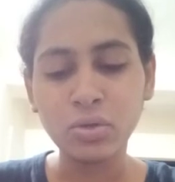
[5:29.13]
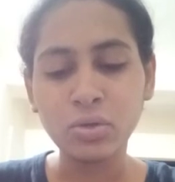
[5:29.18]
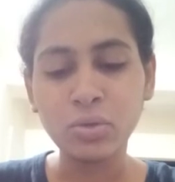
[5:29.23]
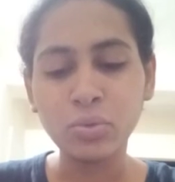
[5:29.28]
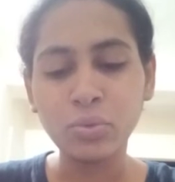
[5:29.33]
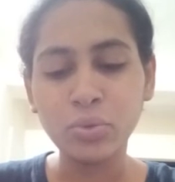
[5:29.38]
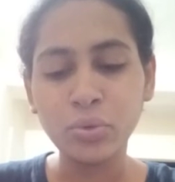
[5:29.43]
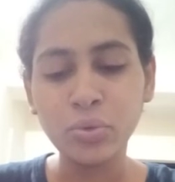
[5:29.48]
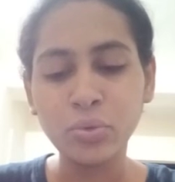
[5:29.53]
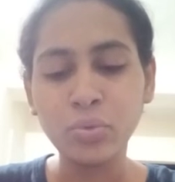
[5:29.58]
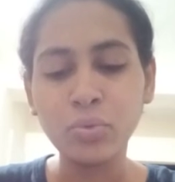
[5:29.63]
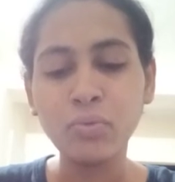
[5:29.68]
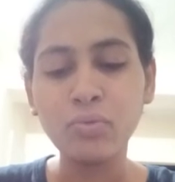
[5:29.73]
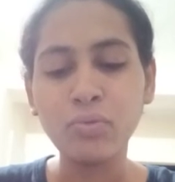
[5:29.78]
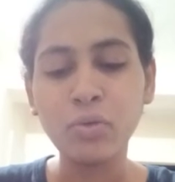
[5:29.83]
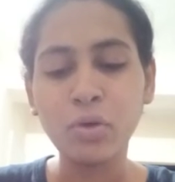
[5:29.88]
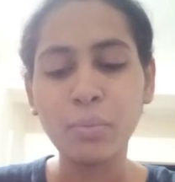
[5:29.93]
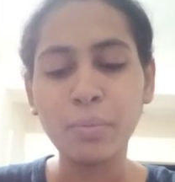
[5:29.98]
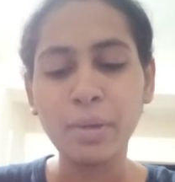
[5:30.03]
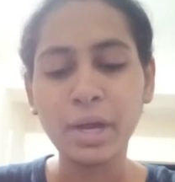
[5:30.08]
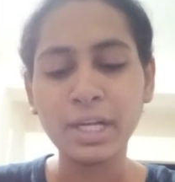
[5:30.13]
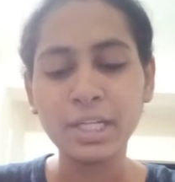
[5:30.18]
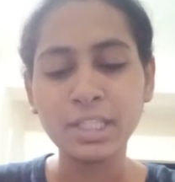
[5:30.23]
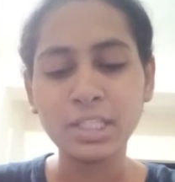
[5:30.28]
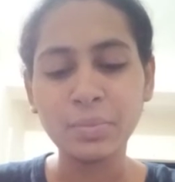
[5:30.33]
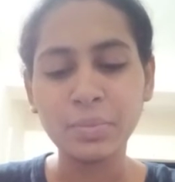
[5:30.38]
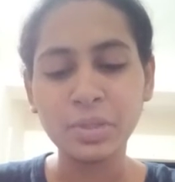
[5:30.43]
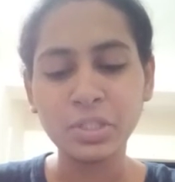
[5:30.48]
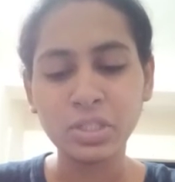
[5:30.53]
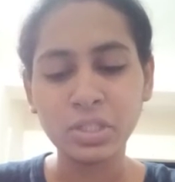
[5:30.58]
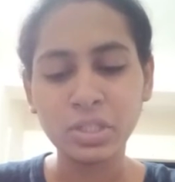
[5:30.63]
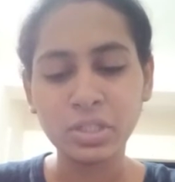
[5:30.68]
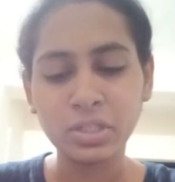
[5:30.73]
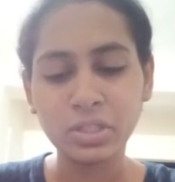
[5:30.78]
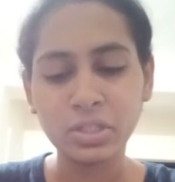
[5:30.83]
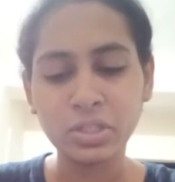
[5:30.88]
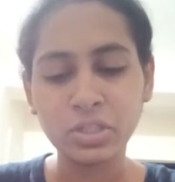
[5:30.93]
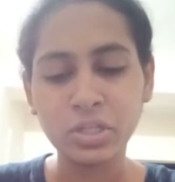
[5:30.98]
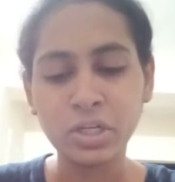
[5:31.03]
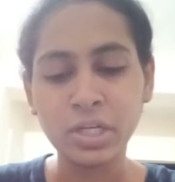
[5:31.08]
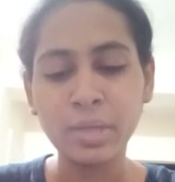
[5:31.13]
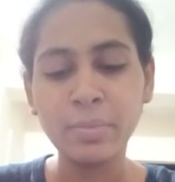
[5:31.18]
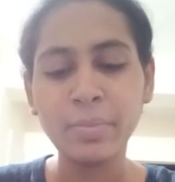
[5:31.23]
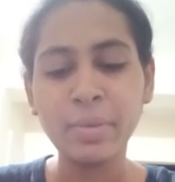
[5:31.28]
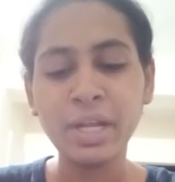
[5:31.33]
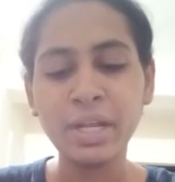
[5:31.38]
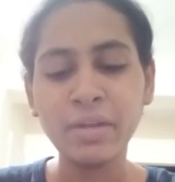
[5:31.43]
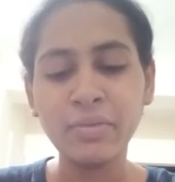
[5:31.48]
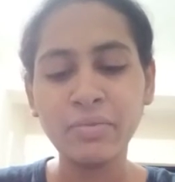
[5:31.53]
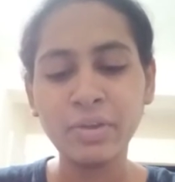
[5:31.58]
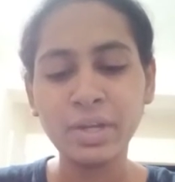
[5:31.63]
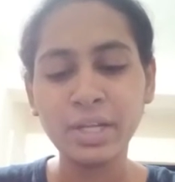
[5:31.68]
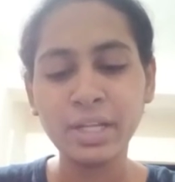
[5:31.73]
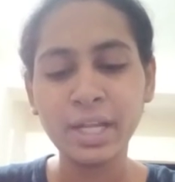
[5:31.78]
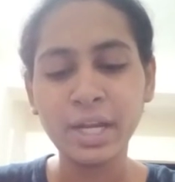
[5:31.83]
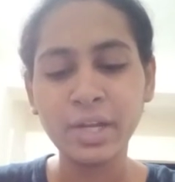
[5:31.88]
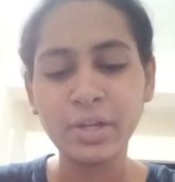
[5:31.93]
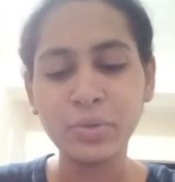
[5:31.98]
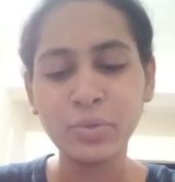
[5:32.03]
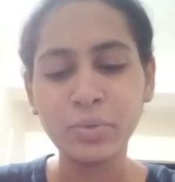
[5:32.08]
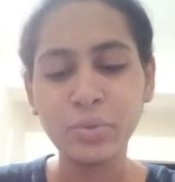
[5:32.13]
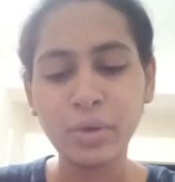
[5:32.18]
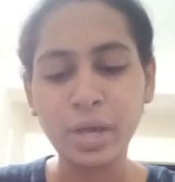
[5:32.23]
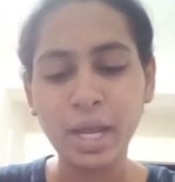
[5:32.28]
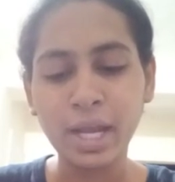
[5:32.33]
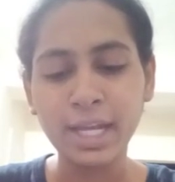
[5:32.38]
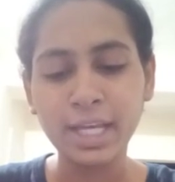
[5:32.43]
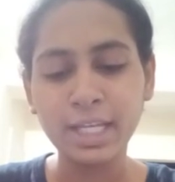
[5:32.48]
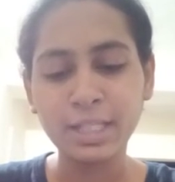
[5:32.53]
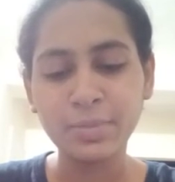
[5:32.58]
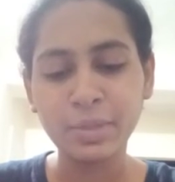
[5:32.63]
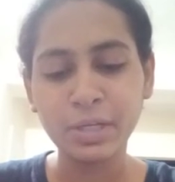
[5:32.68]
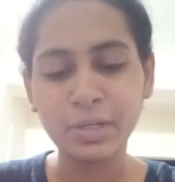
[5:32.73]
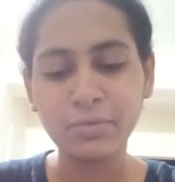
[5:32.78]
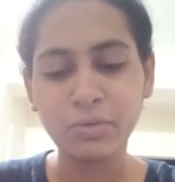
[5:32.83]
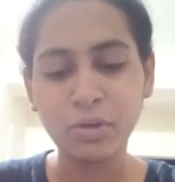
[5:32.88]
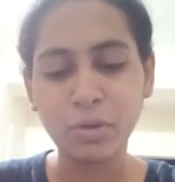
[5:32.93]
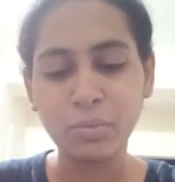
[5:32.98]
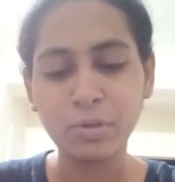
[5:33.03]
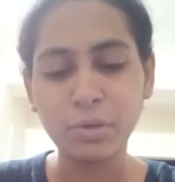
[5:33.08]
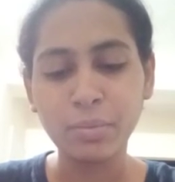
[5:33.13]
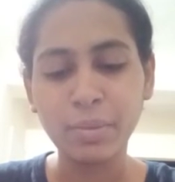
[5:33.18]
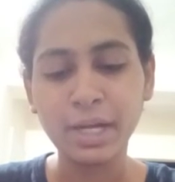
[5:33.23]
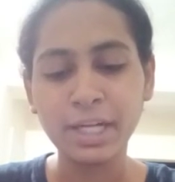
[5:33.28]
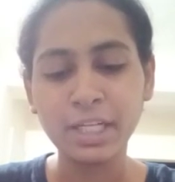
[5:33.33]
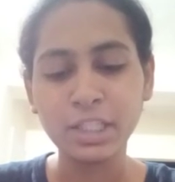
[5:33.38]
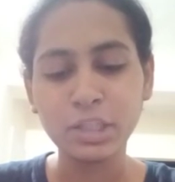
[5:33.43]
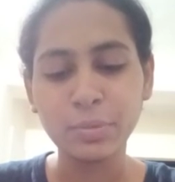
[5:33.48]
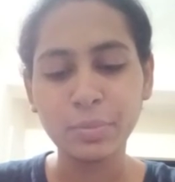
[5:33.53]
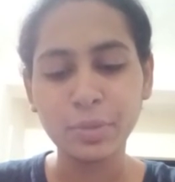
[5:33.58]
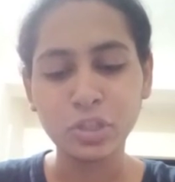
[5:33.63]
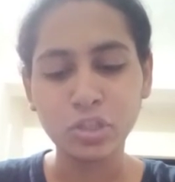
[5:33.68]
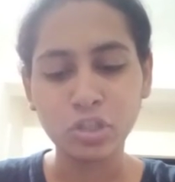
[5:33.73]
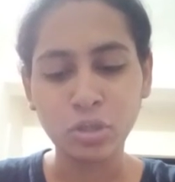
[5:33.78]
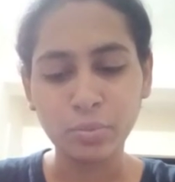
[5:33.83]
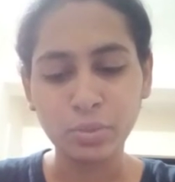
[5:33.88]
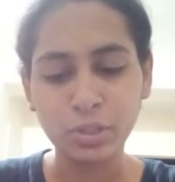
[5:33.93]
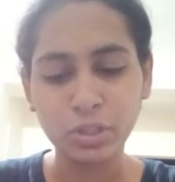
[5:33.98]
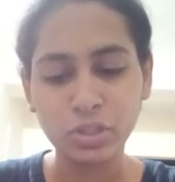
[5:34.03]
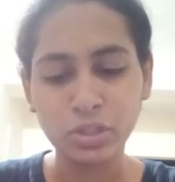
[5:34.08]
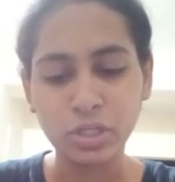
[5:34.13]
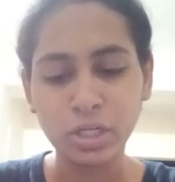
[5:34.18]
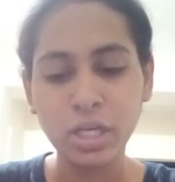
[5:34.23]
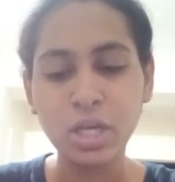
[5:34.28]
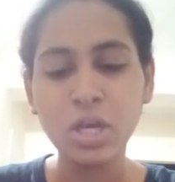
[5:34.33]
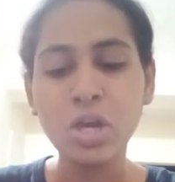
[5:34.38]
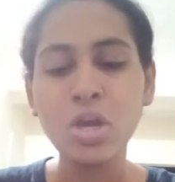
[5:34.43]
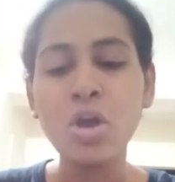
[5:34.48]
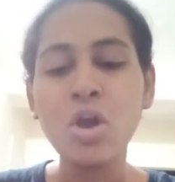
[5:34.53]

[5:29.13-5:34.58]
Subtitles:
to you from participation in the study, benefit that you can expect from the participation of the study,